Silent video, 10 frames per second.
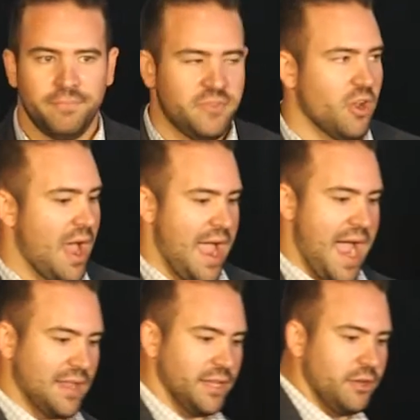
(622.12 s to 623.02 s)
So I
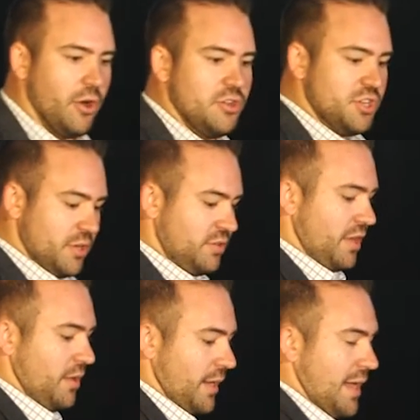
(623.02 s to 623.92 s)
highly encourage you
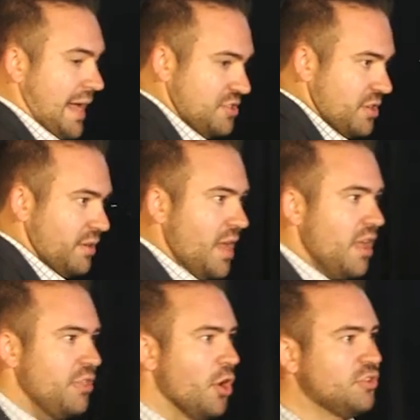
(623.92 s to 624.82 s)
to engage in
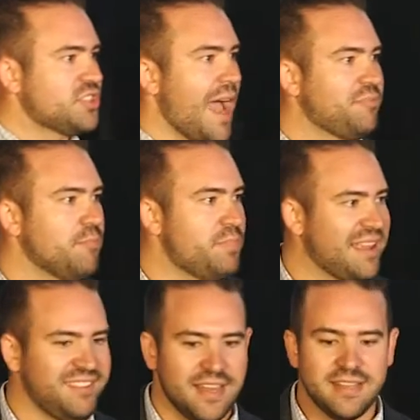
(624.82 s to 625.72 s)
those types of
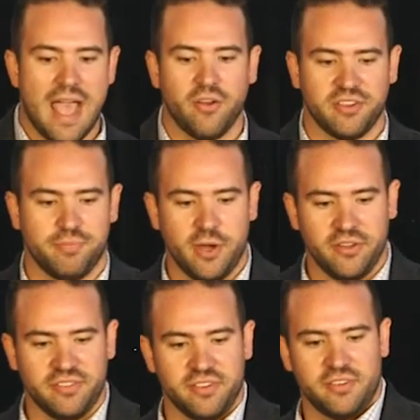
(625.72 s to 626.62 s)
best in-town
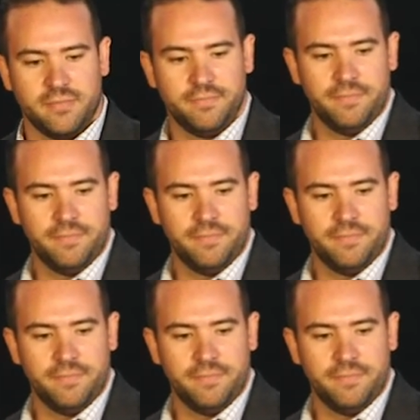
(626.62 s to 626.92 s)
experiences.